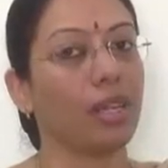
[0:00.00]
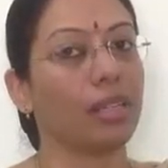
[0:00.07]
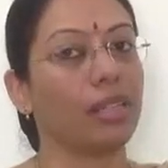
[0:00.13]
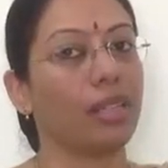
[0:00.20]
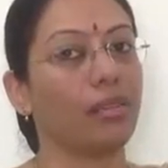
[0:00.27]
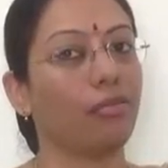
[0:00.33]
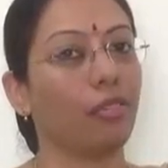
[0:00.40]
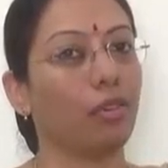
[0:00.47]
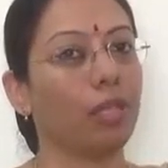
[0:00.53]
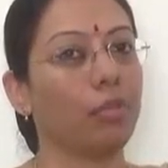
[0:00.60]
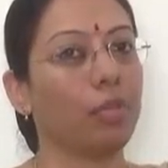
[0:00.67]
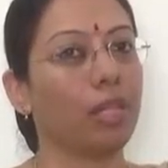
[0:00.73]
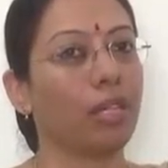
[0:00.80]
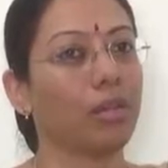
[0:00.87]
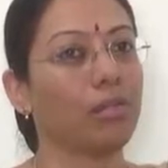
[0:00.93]
Therefore, it
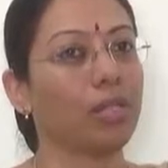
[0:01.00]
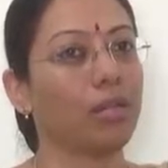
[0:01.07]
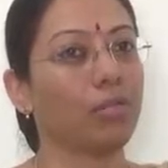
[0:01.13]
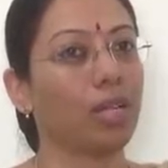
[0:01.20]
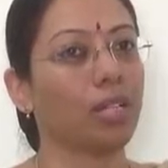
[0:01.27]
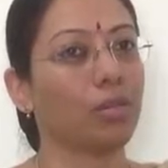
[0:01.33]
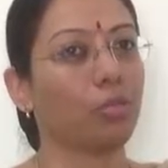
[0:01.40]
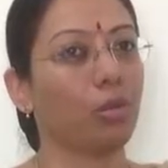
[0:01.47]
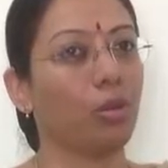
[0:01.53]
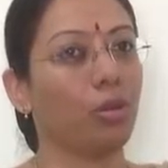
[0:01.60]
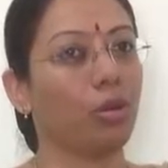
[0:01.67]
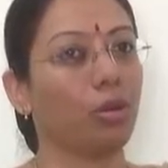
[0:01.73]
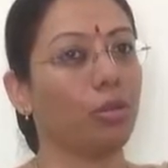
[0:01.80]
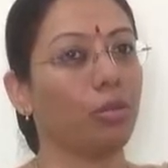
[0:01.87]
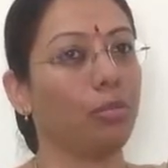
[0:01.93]
becomes a much
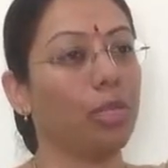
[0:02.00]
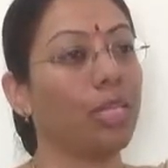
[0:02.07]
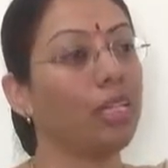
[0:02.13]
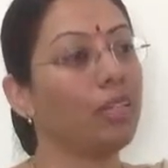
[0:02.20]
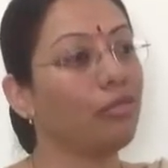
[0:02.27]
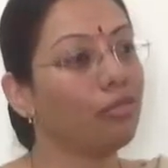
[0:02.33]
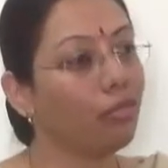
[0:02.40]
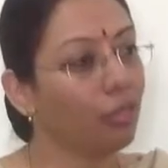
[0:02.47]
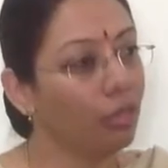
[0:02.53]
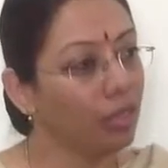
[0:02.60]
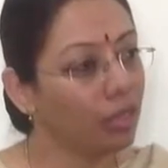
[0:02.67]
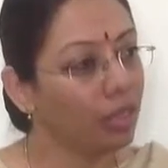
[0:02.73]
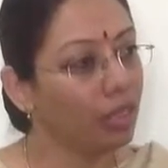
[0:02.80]
more meaningful